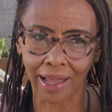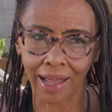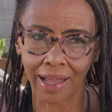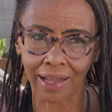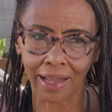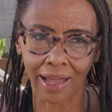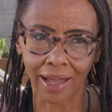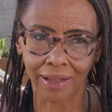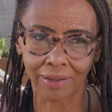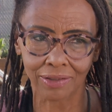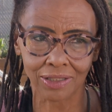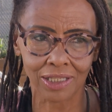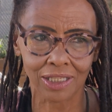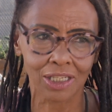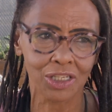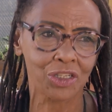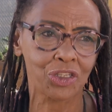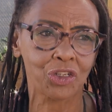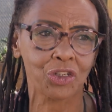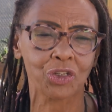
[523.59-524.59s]
I got
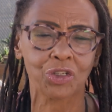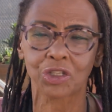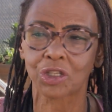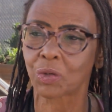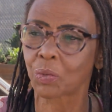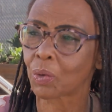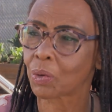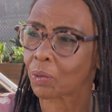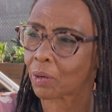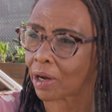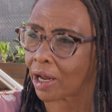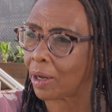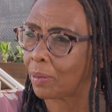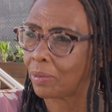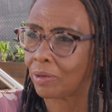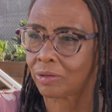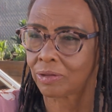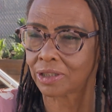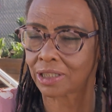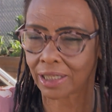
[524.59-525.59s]
scissors, and we were
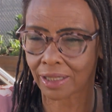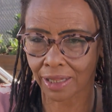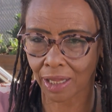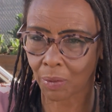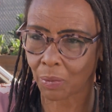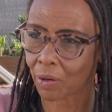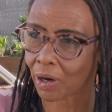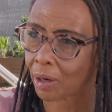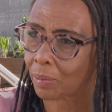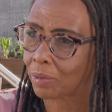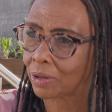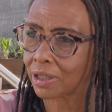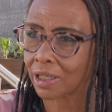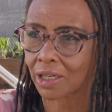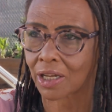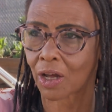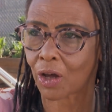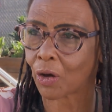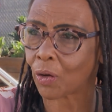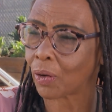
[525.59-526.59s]
able to, they were able to
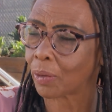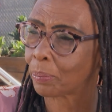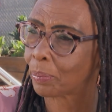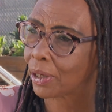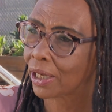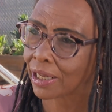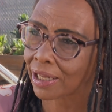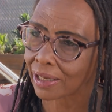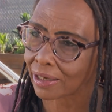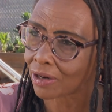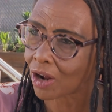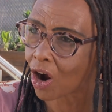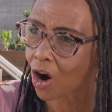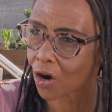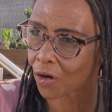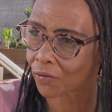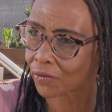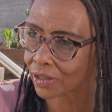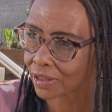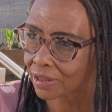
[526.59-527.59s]
go and pick and
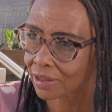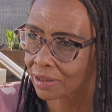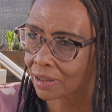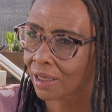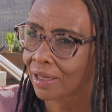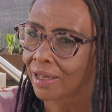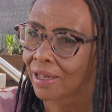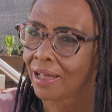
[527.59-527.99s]
harvest